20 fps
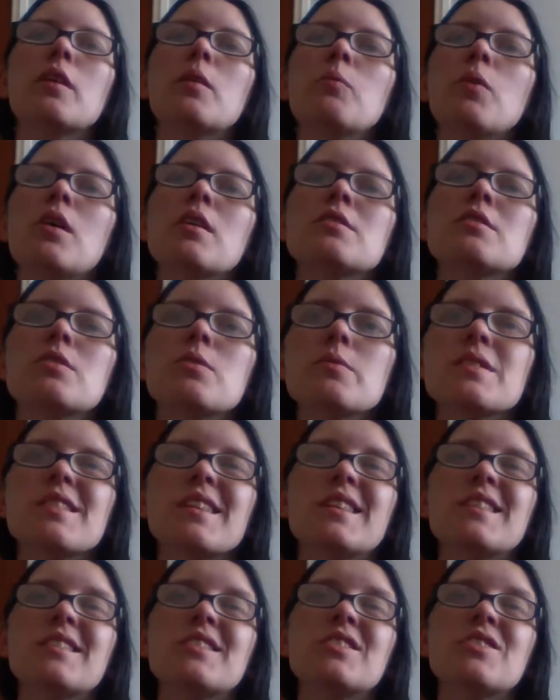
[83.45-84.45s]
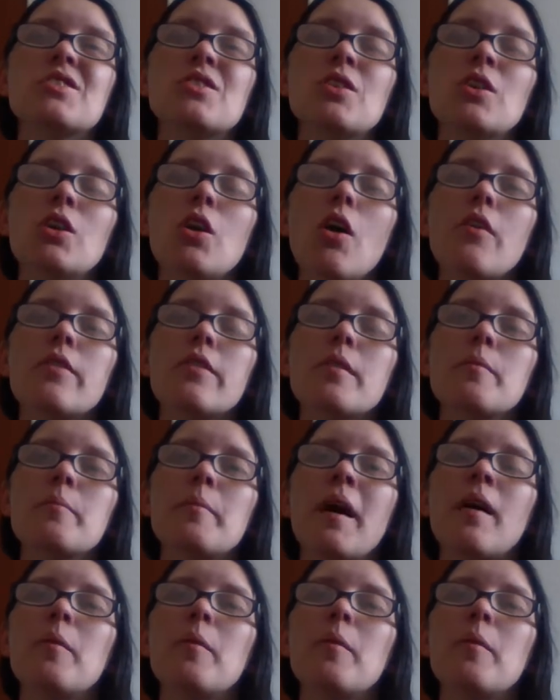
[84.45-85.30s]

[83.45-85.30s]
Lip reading: and what I do is I lot them